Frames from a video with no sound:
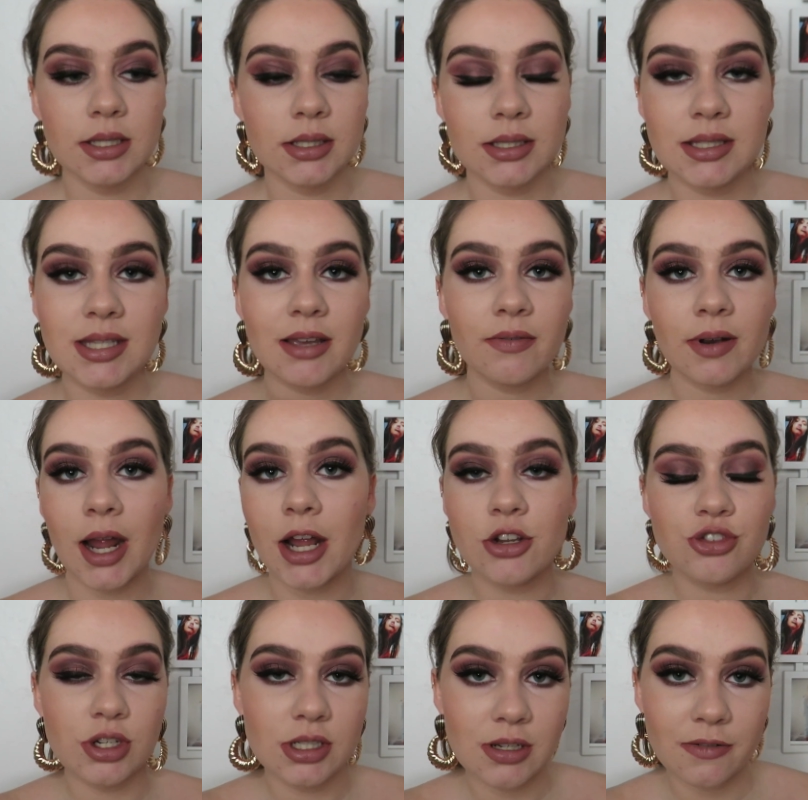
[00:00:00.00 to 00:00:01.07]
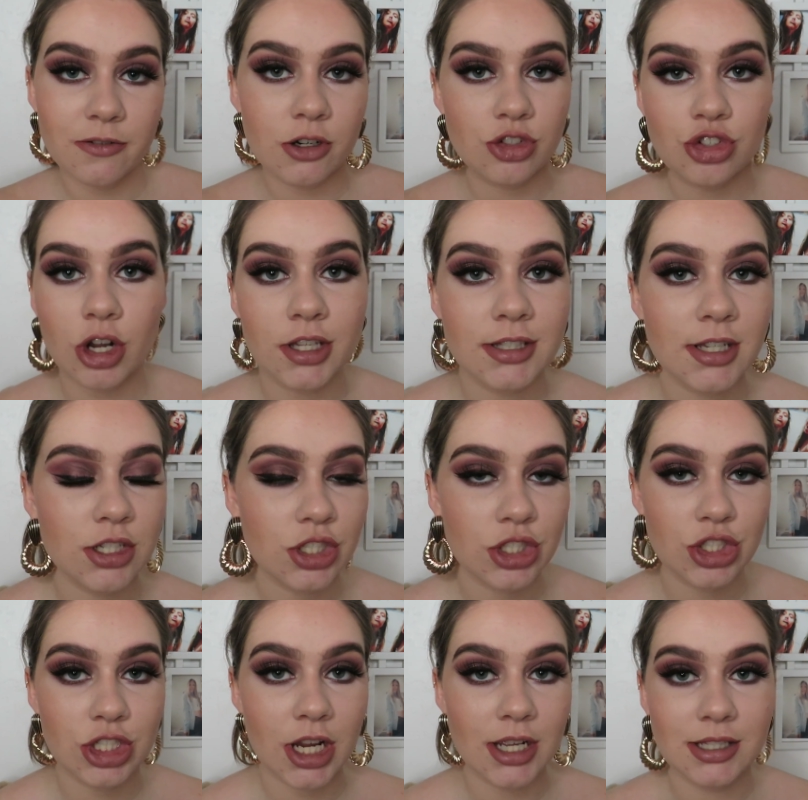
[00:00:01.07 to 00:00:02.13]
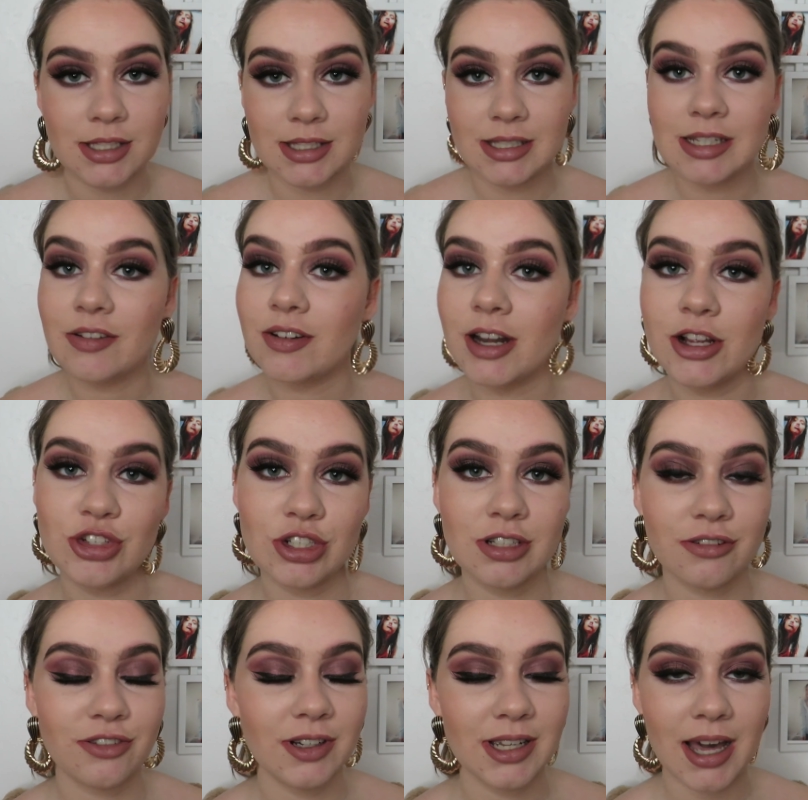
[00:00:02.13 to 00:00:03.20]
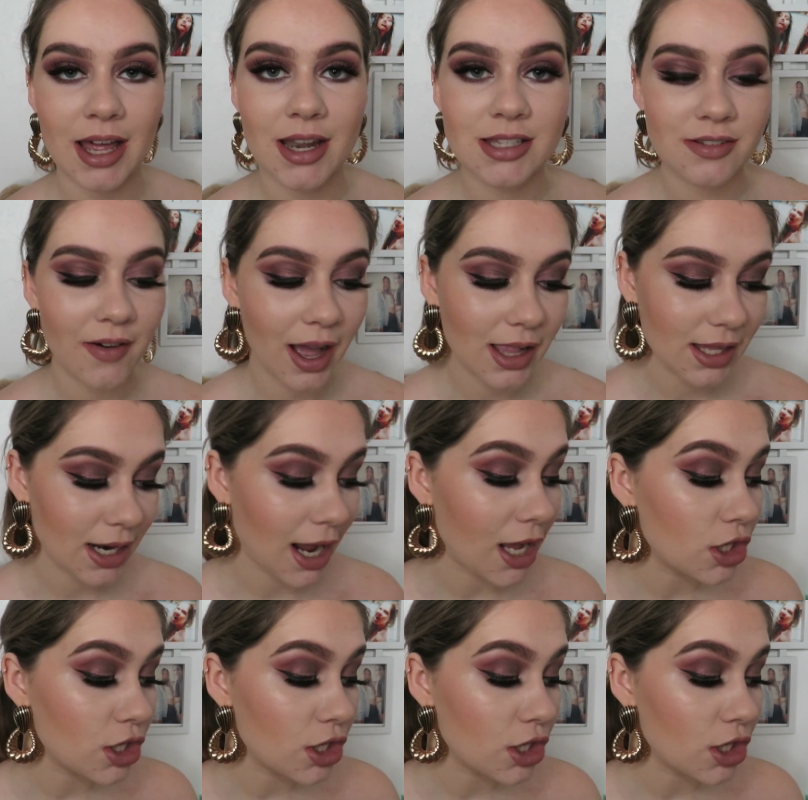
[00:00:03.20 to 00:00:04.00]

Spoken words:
700 different transition shades and 700 different colors of eyeliner.